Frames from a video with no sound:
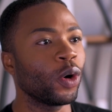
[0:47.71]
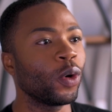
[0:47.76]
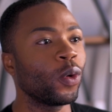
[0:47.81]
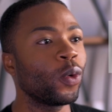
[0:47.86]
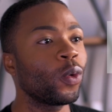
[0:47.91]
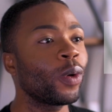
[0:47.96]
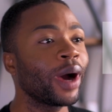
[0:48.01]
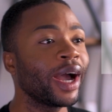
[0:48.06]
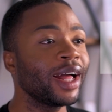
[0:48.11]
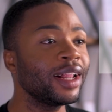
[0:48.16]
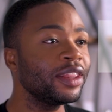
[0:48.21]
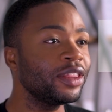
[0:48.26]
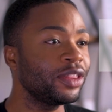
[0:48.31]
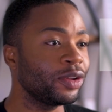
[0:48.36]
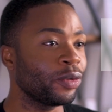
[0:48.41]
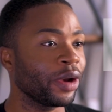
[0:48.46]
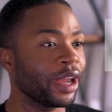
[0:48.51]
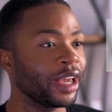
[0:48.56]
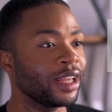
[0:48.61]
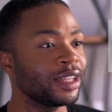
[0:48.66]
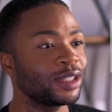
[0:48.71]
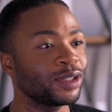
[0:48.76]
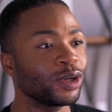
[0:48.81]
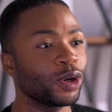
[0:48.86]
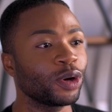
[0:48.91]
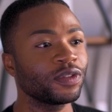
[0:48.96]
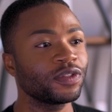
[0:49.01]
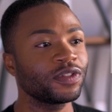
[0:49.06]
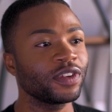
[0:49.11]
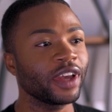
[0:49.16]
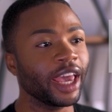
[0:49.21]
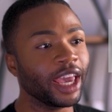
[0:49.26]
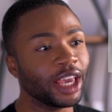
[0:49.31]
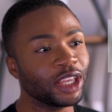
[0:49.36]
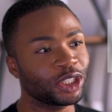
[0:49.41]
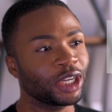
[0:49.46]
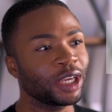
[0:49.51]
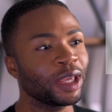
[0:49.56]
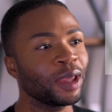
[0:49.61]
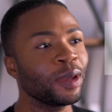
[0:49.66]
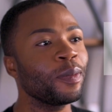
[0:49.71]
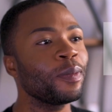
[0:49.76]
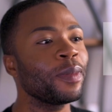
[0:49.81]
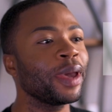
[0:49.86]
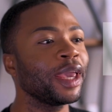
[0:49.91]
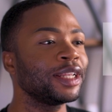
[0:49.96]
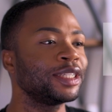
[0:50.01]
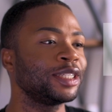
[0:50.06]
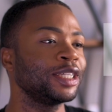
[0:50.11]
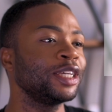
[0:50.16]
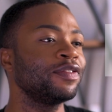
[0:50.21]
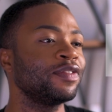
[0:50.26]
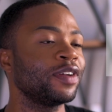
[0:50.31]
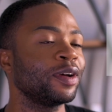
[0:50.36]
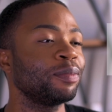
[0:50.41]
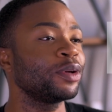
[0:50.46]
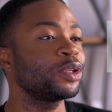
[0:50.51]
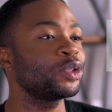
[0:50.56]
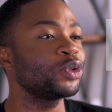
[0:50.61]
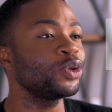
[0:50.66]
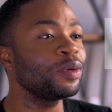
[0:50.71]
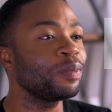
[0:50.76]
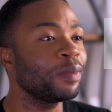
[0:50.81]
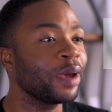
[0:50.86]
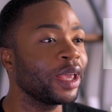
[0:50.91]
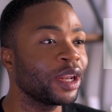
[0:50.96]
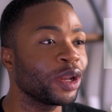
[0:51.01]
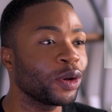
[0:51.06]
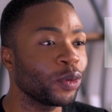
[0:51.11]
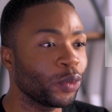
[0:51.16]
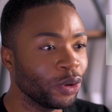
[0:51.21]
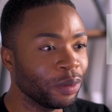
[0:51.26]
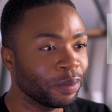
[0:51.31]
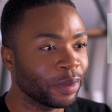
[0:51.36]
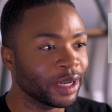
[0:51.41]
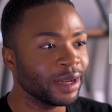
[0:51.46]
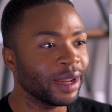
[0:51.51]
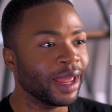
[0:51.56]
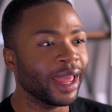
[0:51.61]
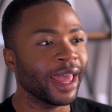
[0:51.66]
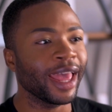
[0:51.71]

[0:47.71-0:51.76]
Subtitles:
While the rates of aging may differ between men and women,